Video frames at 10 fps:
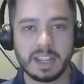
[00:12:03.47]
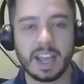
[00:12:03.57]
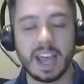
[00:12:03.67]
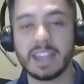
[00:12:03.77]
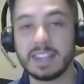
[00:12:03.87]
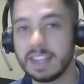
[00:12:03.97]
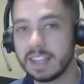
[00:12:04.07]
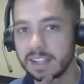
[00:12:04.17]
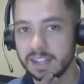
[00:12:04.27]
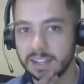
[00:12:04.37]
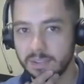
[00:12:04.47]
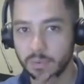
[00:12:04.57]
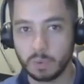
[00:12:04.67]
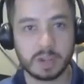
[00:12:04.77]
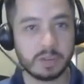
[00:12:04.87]
I think
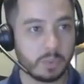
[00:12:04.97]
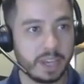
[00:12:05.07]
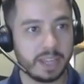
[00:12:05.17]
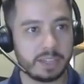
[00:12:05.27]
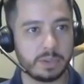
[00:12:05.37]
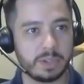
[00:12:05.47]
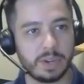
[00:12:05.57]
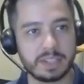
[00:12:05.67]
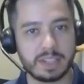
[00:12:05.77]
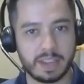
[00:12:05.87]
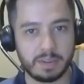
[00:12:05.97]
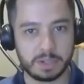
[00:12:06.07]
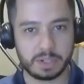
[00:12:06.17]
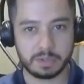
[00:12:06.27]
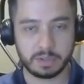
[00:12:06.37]
one way to address that,
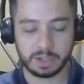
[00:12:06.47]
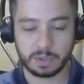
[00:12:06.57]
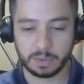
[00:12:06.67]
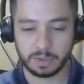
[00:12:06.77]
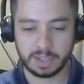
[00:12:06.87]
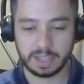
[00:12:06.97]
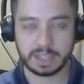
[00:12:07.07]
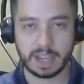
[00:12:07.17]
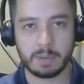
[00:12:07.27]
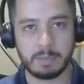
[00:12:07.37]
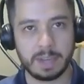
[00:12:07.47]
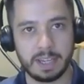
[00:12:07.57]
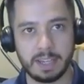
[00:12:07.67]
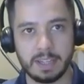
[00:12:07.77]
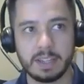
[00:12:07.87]
which is really cool, is how
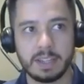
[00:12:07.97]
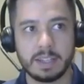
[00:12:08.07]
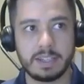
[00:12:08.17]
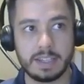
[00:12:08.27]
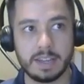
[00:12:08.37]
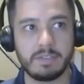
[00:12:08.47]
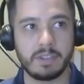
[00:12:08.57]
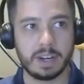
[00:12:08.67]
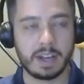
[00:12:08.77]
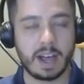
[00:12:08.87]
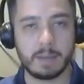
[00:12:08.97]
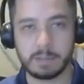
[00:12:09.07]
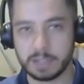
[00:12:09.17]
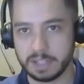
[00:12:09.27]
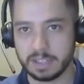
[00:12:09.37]
many different
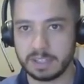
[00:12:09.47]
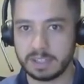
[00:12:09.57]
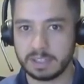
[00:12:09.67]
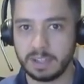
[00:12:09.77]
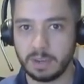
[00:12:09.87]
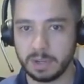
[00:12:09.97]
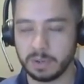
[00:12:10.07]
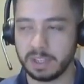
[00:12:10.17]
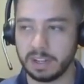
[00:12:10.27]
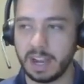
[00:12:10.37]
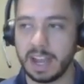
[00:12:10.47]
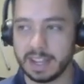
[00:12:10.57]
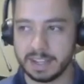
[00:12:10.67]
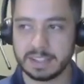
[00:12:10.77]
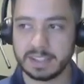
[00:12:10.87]
options a window cleaner
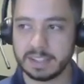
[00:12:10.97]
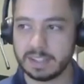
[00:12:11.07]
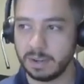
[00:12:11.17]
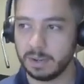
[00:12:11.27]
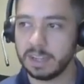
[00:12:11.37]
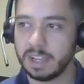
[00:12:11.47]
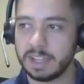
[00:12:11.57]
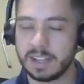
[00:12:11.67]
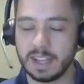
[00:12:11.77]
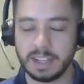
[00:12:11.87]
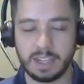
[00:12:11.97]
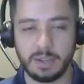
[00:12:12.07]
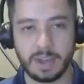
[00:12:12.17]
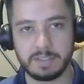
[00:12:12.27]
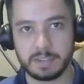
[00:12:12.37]
has. So it's not like
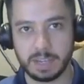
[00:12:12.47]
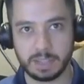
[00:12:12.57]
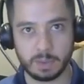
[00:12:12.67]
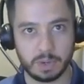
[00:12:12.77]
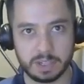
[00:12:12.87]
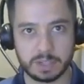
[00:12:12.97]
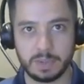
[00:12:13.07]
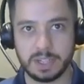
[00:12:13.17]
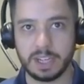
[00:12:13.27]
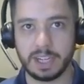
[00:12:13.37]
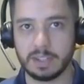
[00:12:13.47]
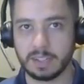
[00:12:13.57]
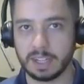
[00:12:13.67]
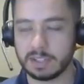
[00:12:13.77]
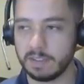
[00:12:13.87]
you have to make the one squeegee handle
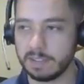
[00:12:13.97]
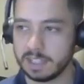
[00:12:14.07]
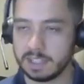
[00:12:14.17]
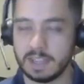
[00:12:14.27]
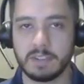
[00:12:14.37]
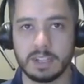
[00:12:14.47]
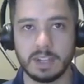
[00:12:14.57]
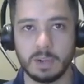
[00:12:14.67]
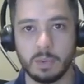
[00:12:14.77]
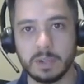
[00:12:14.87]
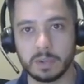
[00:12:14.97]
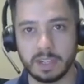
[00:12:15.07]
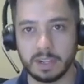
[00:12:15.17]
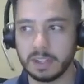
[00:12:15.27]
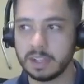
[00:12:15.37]
that services every single window
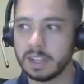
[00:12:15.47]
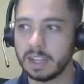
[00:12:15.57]
cleaner.